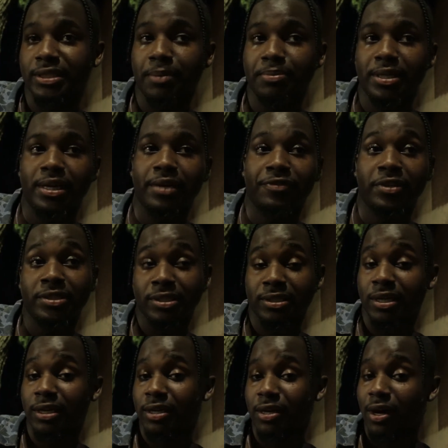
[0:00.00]

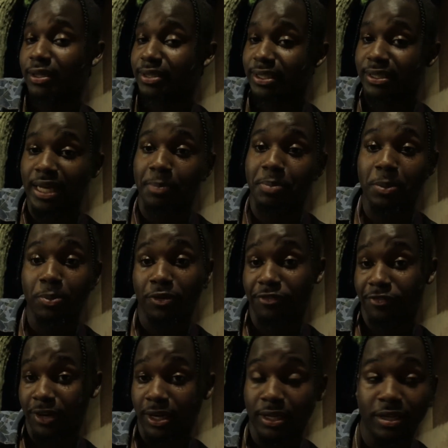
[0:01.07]
good content that people
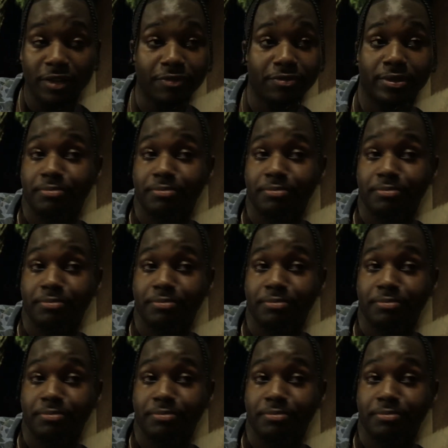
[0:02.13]
are feeling,